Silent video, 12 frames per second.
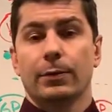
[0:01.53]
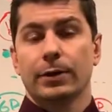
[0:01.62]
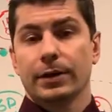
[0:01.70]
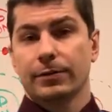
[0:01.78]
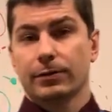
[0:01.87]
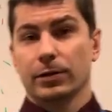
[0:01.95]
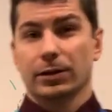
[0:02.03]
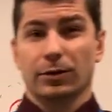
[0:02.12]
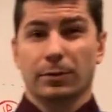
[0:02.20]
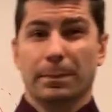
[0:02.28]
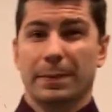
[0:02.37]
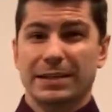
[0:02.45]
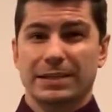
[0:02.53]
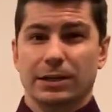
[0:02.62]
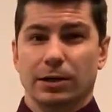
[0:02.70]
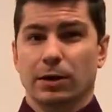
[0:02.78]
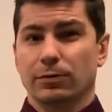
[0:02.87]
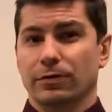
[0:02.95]
want to give you a little
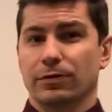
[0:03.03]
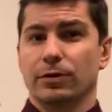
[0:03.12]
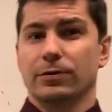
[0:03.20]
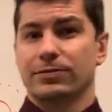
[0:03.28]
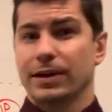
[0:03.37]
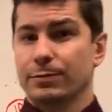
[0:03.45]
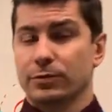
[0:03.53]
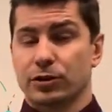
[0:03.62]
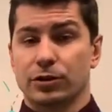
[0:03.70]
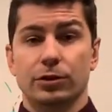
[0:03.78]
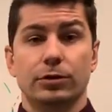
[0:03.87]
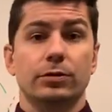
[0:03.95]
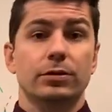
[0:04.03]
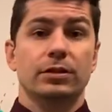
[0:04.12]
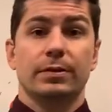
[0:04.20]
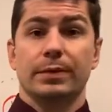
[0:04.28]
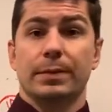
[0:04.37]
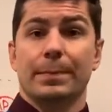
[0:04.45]
basic overview of chapter 2,
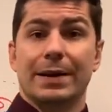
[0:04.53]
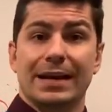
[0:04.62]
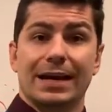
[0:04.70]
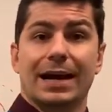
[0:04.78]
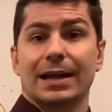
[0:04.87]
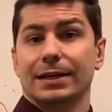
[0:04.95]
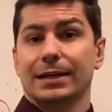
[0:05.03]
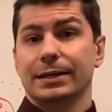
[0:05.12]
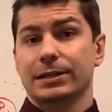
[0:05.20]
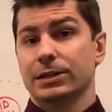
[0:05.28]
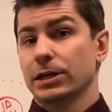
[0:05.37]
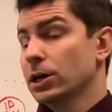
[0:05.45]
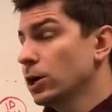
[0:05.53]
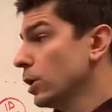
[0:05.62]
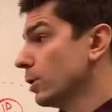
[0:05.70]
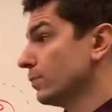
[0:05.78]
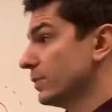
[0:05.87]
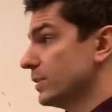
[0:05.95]
some of the main highlights.
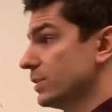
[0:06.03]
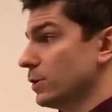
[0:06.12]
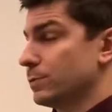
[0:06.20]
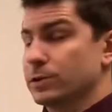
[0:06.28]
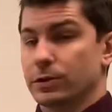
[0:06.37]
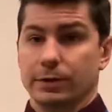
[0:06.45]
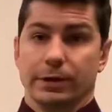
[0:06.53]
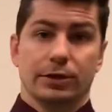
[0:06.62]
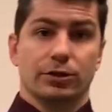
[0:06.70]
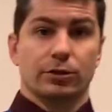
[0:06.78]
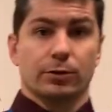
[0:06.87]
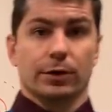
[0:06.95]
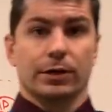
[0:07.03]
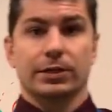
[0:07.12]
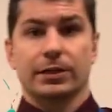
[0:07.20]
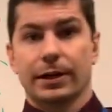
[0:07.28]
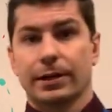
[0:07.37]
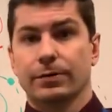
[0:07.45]
Hopefully this helps you as you are
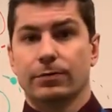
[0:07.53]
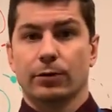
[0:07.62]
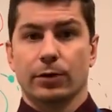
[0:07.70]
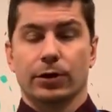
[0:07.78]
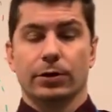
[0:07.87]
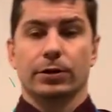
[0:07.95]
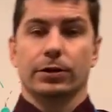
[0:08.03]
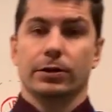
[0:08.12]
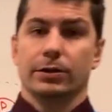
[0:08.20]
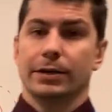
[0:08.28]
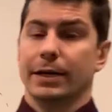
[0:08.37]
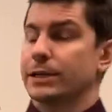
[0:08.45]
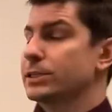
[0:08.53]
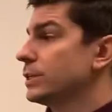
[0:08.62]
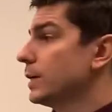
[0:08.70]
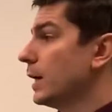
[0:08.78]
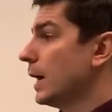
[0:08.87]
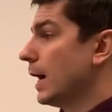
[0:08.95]
studying for your test.
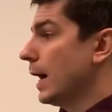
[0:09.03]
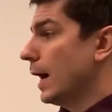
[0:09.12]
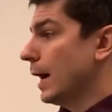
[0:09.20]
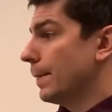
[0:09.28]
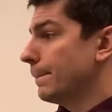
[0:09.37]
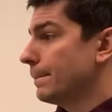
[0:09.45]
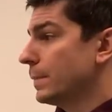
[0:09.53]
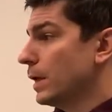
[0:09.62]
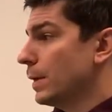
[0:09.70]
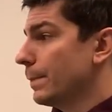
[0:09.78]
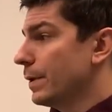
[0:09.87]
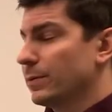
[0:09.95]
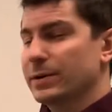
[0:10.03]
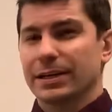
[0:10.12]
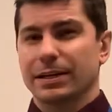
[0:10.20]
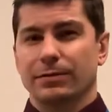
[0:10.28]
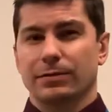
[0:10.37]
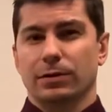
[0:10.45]
But I wanted to
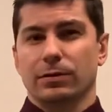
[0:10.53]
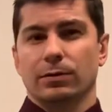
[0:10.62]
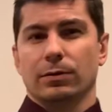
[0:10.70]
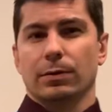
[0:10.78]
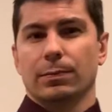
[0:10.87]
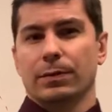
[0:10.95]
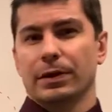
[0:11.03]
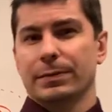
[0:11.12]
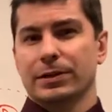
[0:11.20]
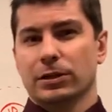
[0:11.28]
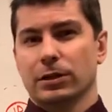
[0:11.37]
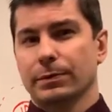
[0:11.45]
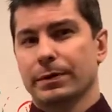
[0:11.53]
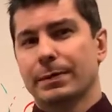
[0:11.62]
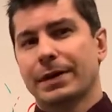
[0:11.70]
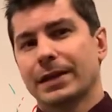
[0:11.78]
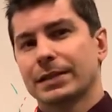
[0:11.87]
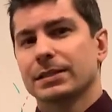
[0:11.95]
give you pretty much a little bit
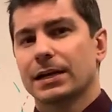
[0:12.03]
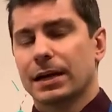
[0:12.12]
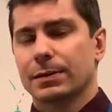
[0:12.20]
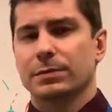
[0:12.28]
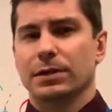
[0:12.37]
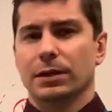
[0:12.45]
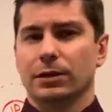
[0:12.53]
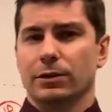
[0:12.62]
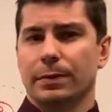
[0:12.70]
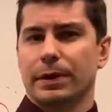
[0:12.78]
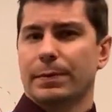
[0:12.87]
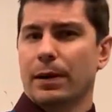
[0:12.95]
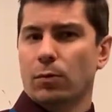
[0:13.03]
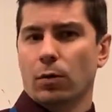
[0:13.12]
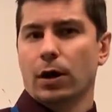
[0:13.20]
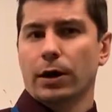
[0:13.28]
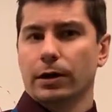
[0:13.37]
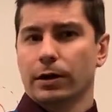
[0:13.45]
about enzymes, a little bit about
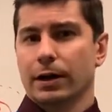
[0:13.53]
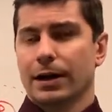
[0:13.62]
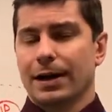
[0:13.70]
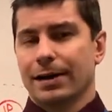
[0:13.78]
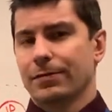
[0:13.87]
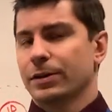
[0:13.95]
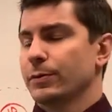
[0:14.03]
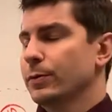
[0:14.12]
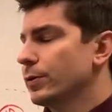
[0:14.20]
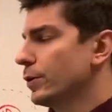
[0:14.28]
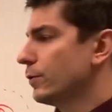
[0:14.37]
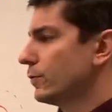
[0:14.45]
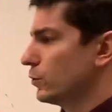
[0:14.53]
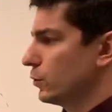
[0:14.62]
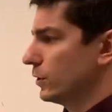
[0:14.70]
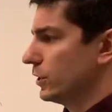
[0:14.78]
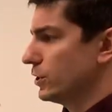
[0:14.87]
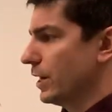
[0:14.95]
water, everything we went over
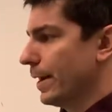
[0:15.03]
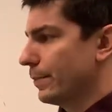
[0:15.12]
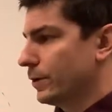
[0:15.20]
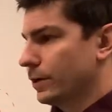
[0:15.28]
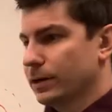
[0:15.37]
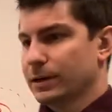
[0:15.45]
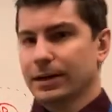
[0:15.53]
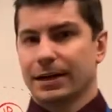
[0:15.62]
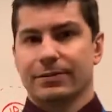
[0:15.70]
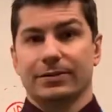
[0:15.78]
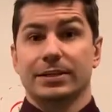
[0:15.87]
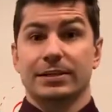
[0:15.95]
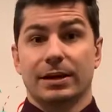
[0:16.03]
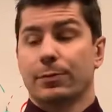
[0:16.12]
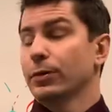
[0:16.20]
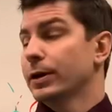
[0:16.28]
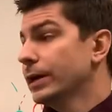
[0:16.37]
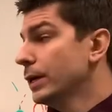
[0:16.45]
during the chapter, kind of in a
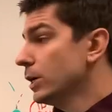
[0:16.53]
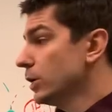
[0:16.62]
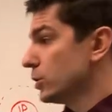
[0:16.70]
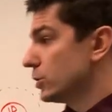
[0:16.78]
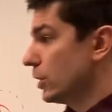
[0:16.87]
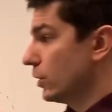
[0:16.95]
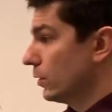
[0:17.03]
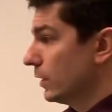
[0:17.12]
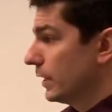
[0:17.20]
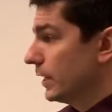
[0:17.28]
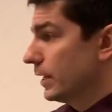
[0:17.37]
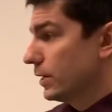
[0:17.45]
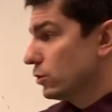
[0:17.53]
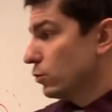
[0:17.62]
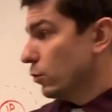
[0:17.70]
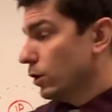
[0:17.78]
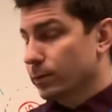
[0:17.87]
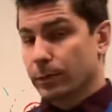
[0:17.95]
summary. So here's a
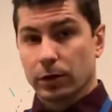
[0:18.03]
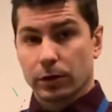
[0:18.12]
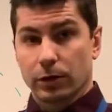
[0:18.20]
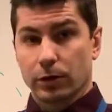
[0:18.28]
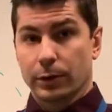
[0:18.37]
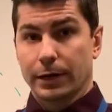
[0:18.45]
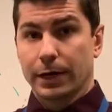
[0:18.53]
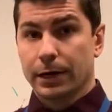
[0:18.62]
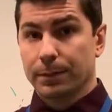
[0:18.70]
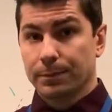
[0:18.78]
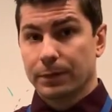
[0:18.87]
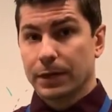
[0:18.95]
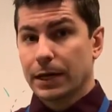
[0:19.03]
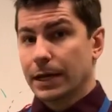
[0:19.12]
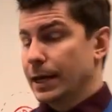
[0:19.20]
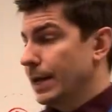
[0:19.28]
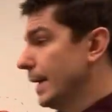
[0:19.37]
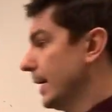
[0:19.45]
water molecule here,
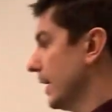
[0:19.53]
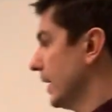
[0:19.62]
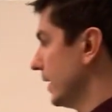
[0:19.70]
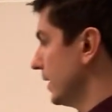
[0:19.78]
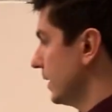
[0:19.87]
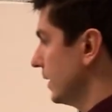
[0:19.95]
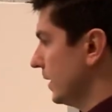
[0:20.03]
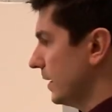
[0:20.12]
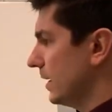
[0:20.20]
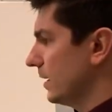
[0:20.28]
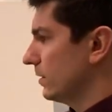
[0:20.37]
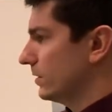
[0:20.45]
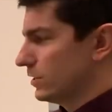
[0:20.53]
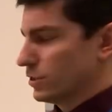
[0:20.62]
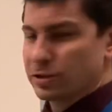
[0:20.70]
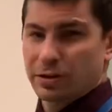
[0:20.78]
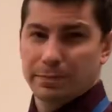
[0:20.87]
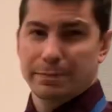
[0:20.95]
and here this is
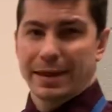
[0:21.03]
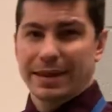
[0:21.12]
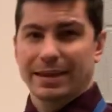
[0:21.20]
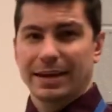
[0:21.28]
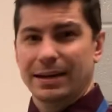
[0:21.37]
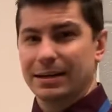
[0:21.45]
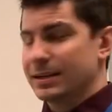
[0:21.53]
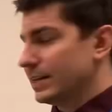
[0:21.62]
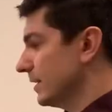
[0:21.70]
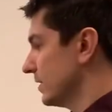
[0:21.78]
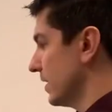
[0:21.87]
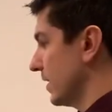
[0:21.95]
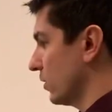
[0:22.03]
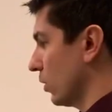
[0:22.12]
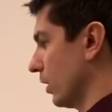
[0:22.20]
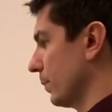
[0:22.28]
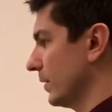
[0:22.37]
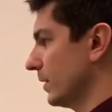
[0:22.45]
called methane. It's a
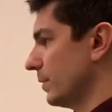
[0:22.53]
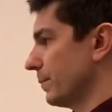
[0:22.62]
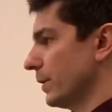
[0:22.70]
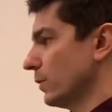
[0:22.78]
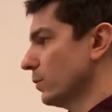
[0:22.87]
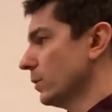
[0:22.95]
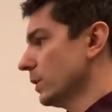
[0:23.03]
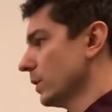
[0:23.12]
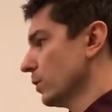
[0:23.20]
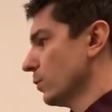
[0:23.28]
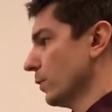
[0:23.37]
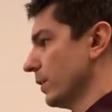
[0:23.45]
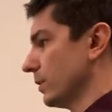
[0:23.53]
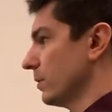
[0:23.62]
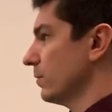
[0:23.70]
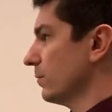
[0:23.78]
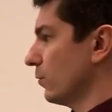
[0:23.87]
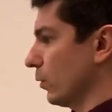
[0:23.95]
carbon in the middle with
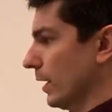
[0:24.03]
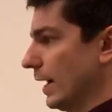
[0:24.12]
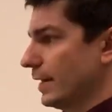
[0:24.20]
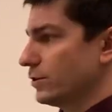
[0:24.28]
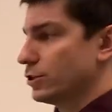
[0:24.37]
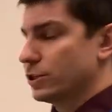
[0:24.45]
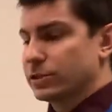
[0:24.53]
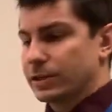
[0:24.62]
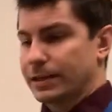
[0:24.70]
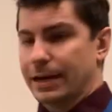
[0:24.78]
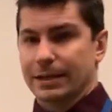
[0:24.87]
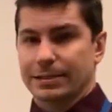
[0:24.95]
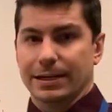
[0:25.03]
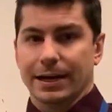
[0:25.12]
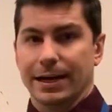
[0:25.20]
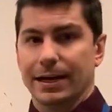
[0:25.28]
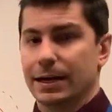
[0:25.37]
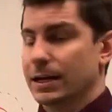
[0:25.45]
4 hydrogens on the
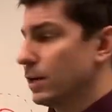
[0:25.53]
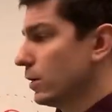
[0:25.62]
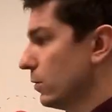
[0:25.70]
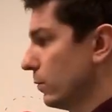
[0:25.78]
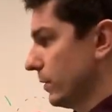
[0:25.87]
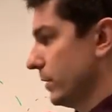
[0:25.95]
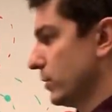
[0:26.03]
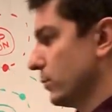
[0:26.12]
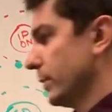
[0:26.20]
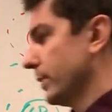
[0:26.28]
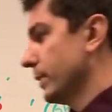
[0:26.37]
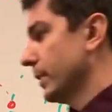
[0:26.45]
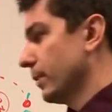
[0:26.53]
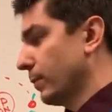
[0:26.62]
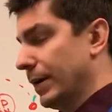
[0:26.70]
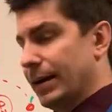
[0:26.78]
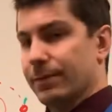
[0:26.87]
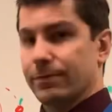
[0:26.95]
outside, where this one,
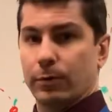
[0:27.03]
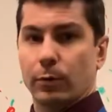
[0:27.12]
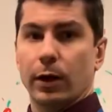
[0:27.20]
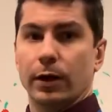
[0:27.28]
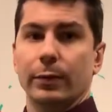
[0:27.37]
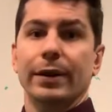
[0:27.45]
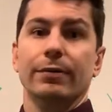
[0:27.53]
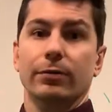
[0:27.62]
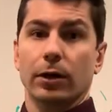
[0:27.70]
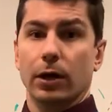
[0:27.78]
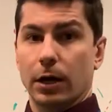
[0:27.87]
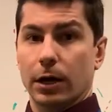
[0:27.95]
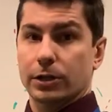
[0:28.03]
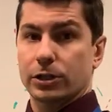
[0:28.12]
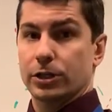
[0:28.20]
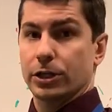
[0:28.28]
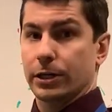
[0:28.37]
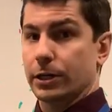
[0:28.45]
we have for water, we have our
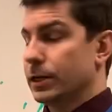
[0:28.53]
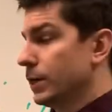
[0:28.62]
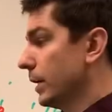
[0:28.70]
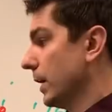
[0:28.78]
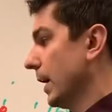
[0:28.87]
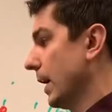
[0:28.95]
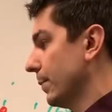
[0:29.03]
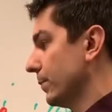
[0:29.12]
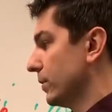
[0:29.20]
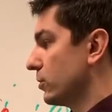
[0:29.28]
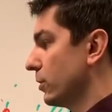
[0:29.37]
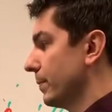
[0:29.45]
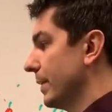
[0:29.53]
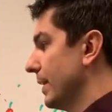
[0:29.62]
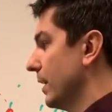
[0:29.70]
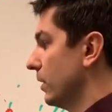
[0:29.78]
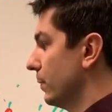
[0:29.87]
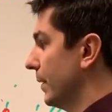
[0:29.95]
oxygen. That's our main
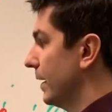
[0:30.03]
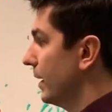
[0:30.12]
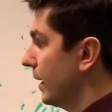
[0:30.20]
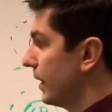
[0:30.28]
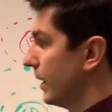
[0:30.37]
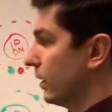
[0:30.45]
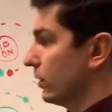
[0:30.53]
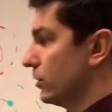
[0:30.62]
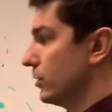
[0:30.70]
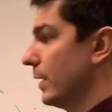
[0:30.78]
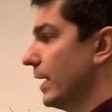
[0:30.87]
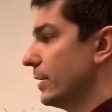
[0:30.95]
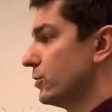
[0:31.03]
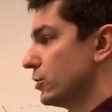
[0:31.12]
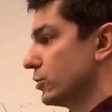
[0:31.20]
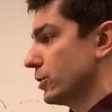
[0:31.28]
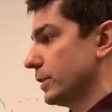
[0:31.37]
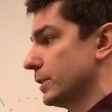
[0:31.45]
element, and then our 2
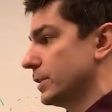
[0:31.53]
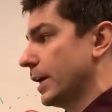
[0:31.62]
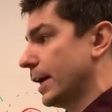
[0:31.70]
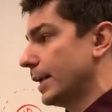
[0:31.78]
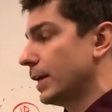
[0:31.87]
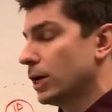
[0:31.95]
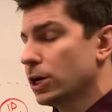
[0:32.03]
hydrogens on the side.